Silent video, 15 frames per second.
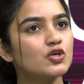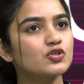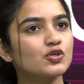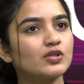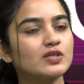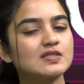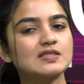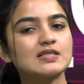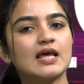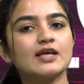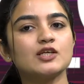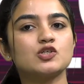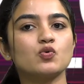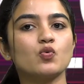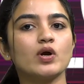So this is
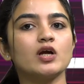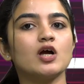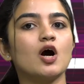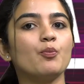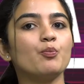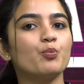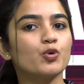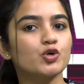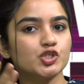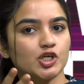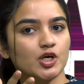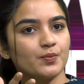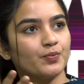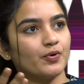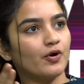like doing a
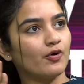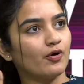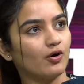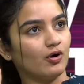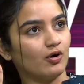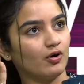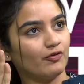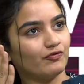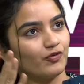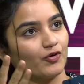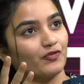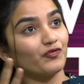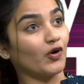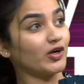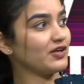push-up for
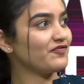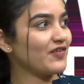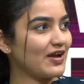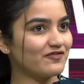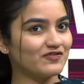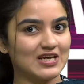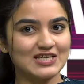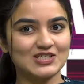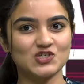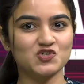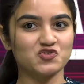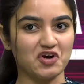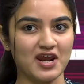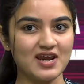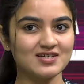45 days
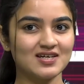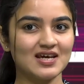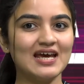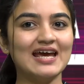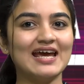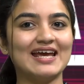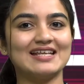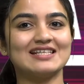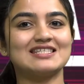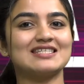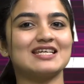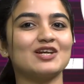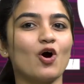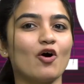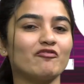straight
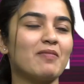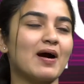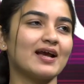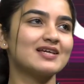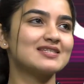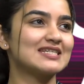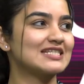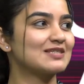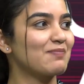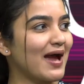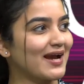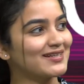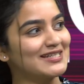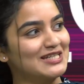instead of buying a six-pack